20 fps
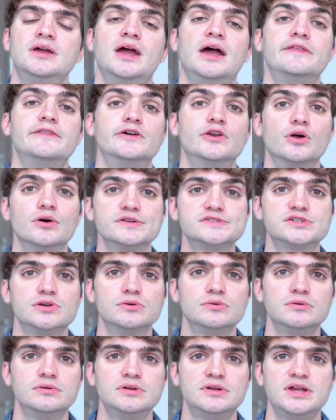And then
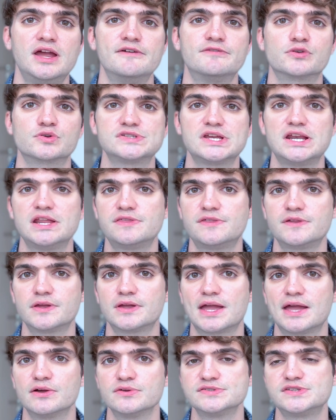also, if there's anything
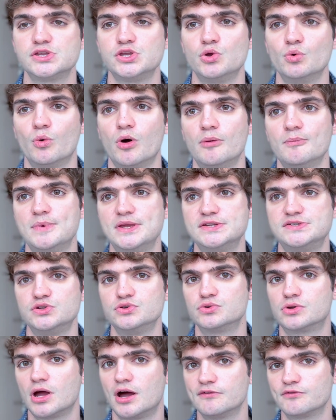else that you want me to
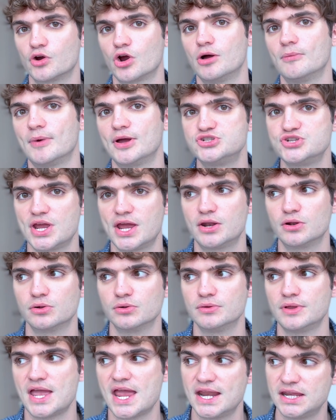cover on my
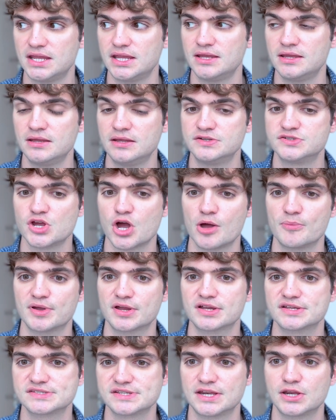channel, any
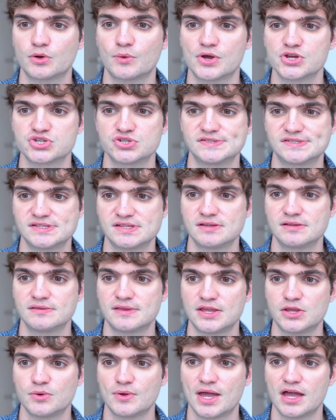topics, any questions that
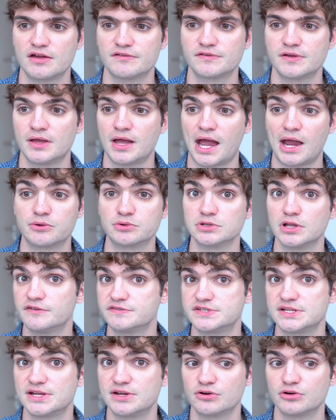you have, I would love
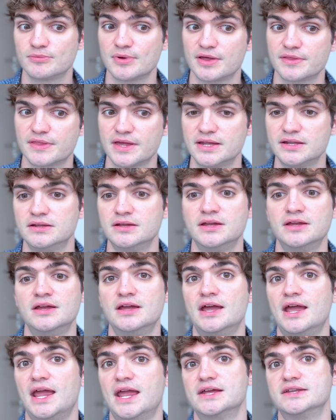to hear about that.
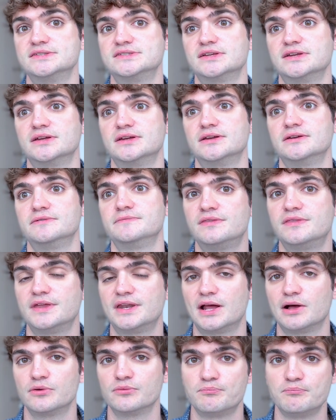And then
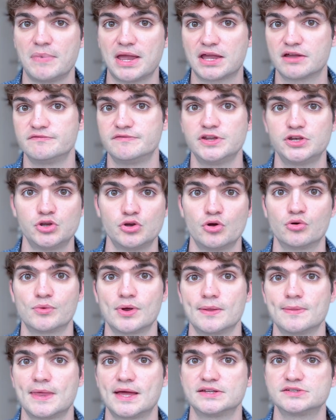I'll make a video
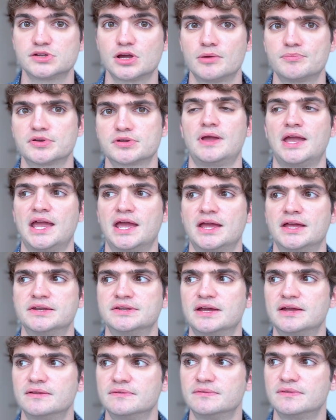around that topic. And
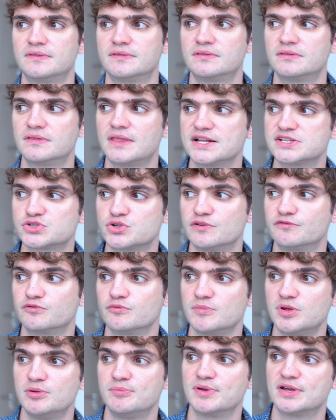that's good for
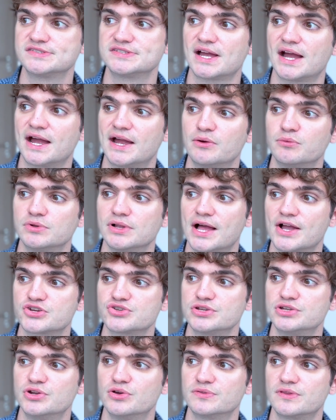me, because I will
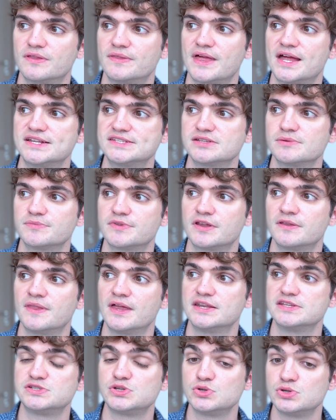actually know that that's something
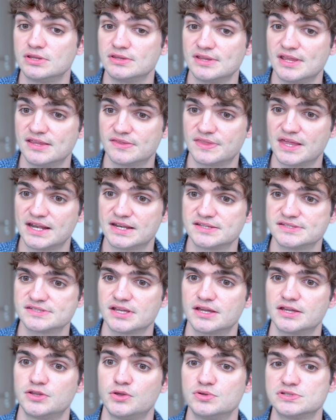that is
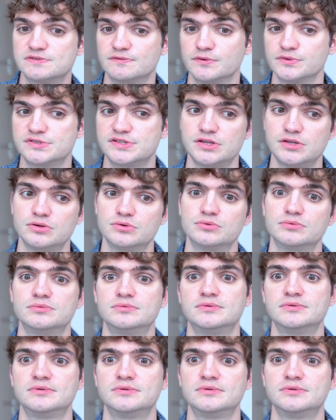useful to you,